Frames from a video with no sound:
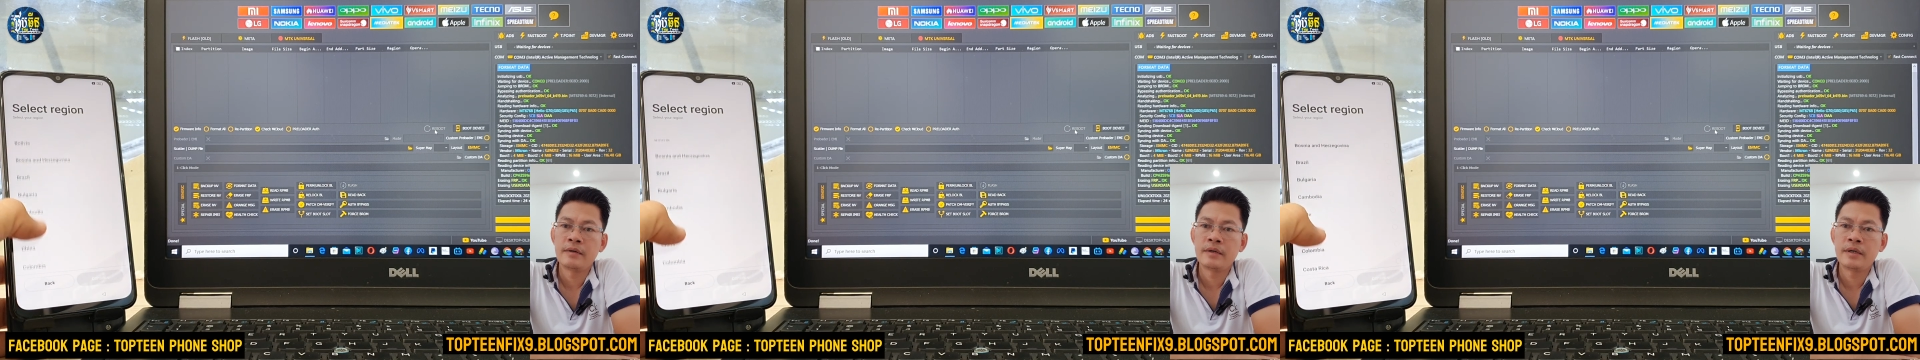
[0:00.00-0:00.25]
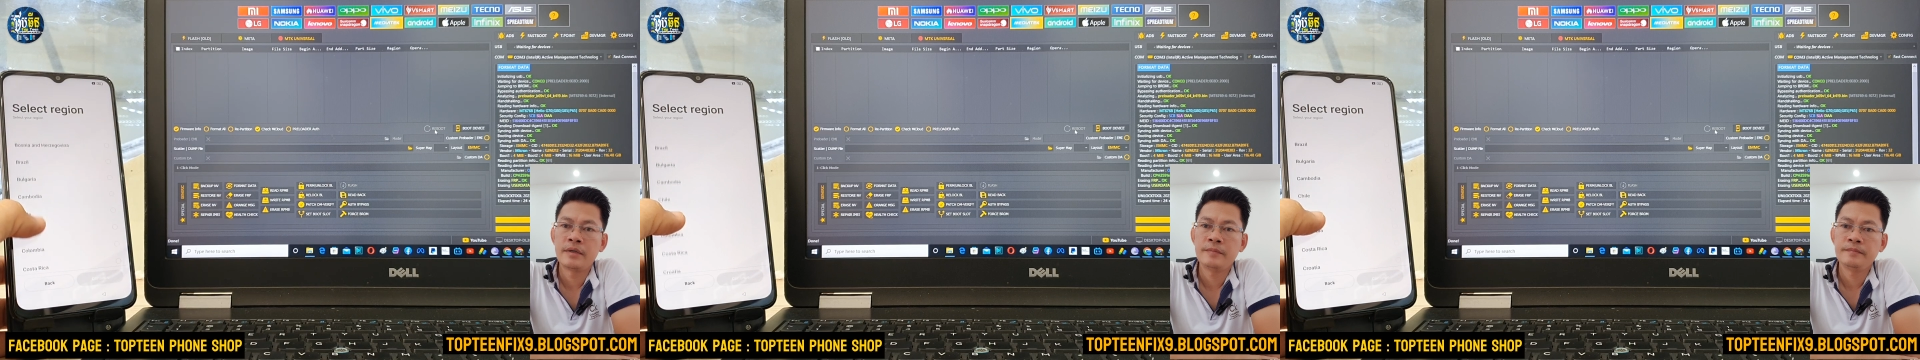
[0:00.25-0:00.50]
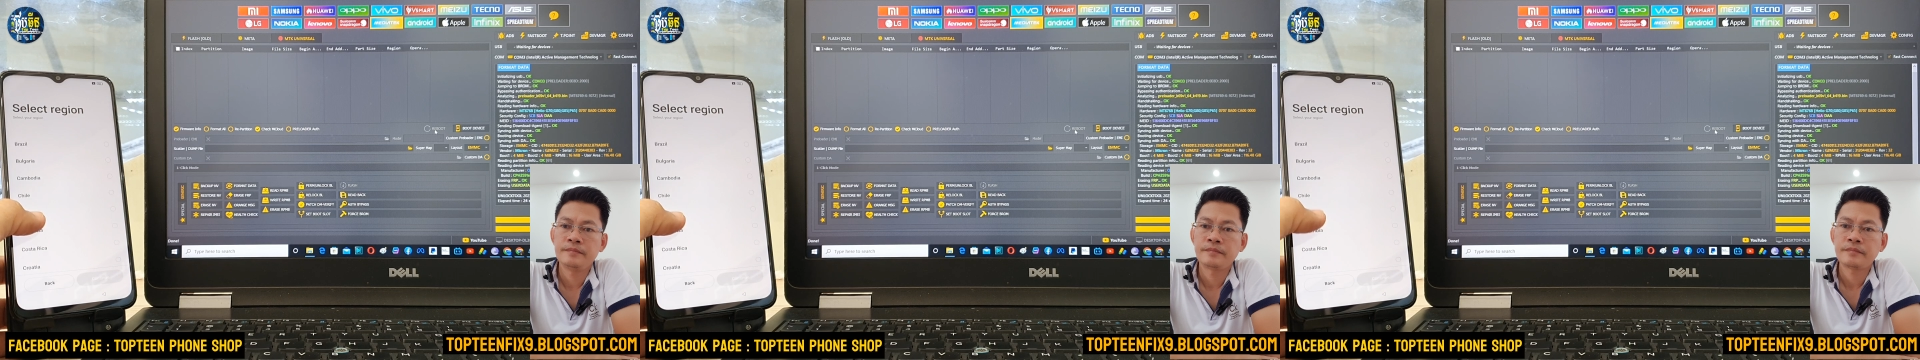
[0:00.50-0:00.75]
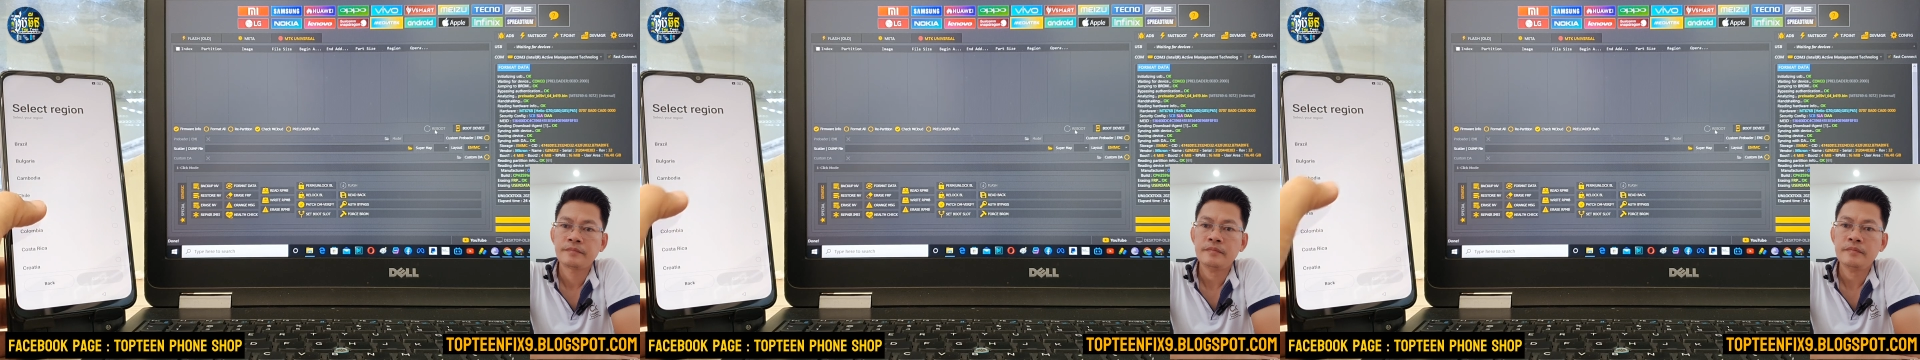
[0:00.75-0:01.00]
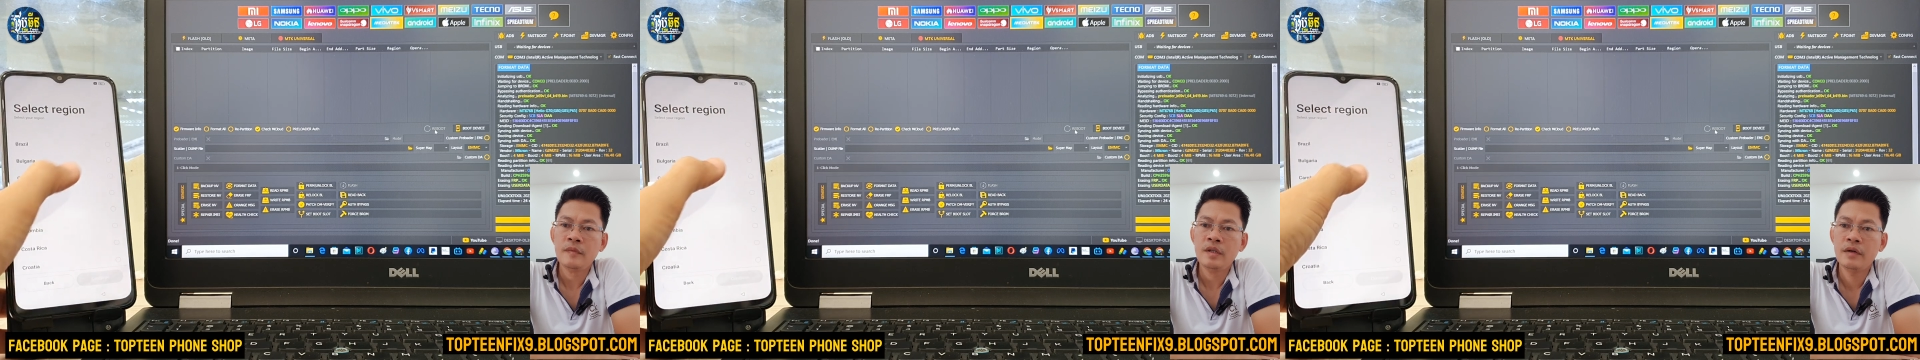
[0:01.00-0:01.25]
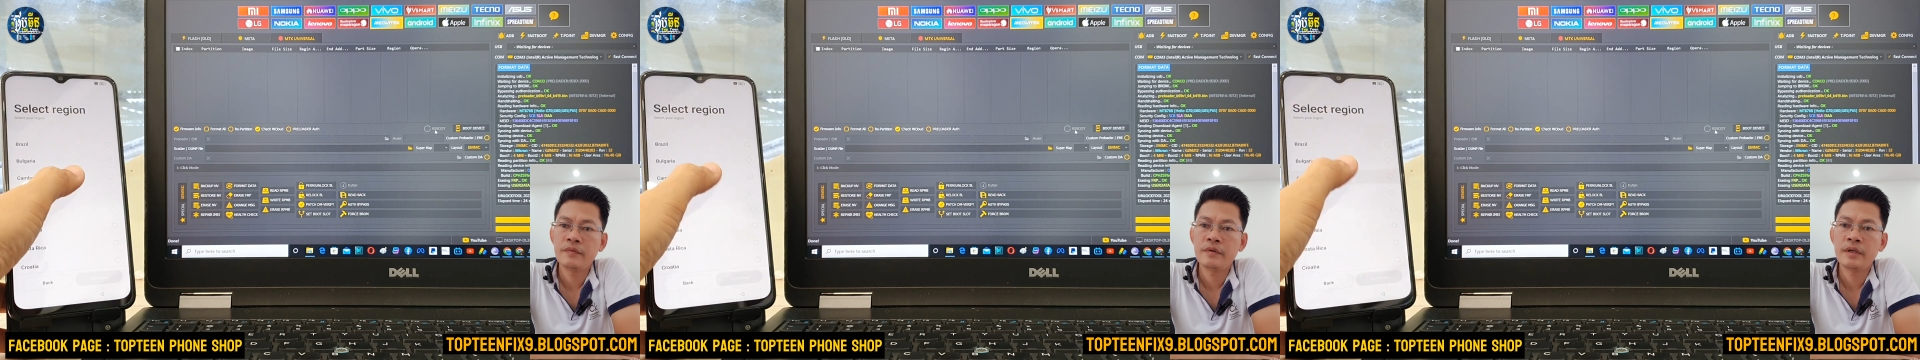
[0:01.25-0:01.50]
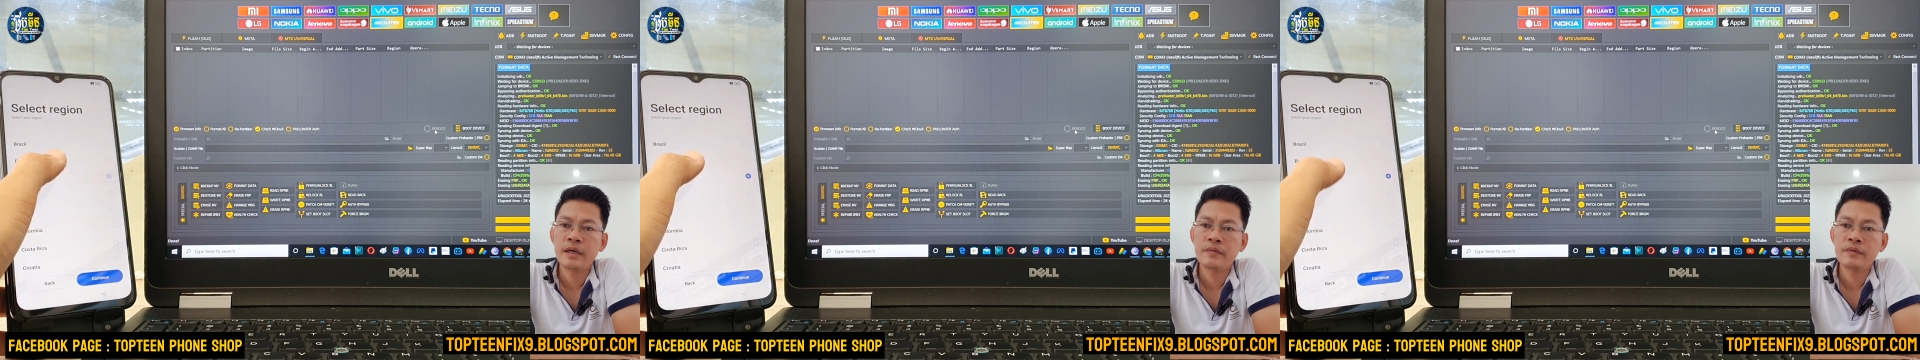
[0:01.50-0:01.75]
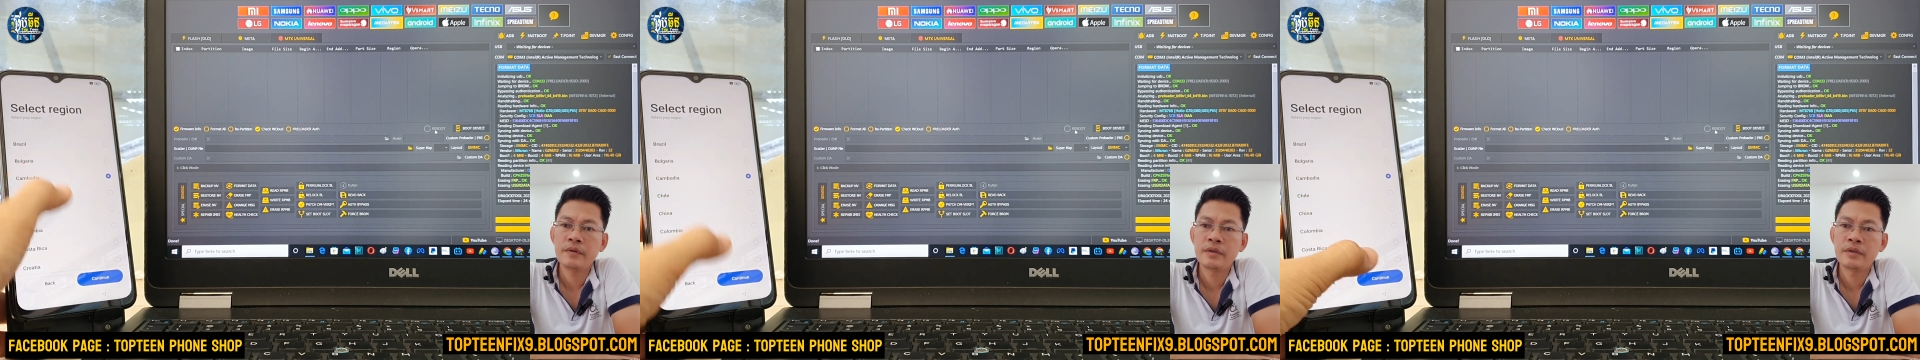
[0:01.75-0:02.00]
Okay, after that
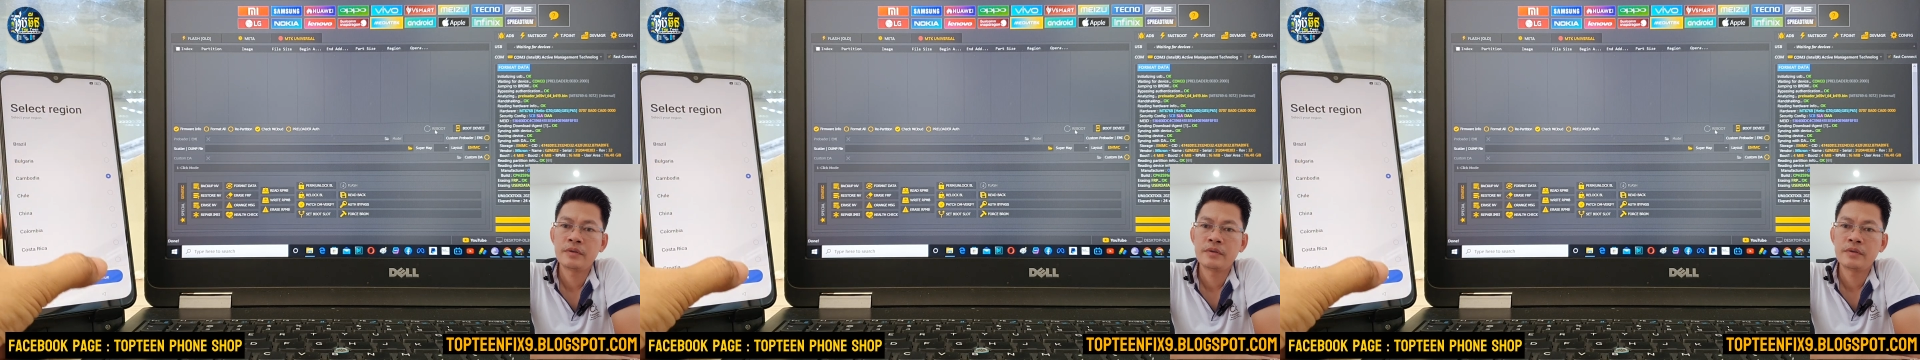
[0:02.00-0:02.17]
we need